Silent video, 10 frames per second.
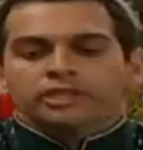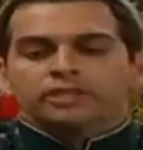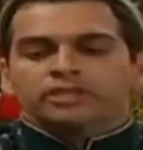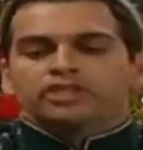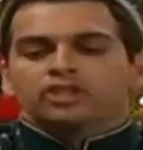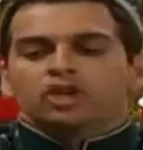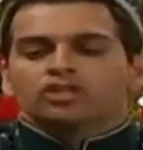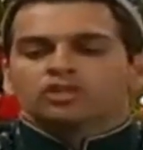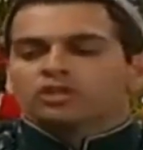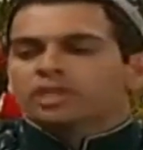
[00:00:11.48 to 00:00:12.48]
The snow
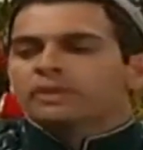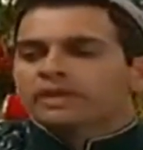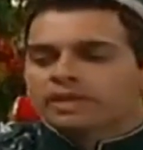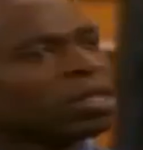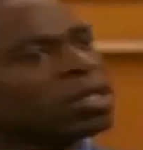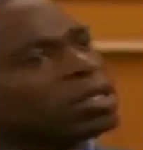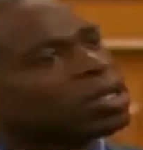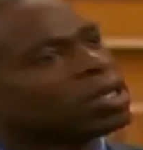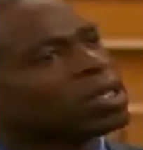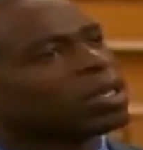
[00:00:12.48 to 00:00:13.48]
so deep.
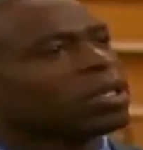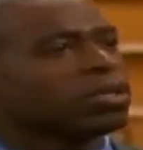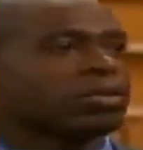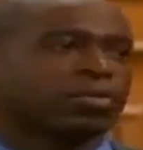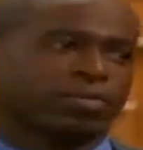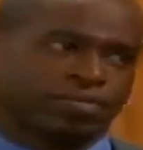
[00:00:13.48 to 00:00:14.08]
My hands are frozen to the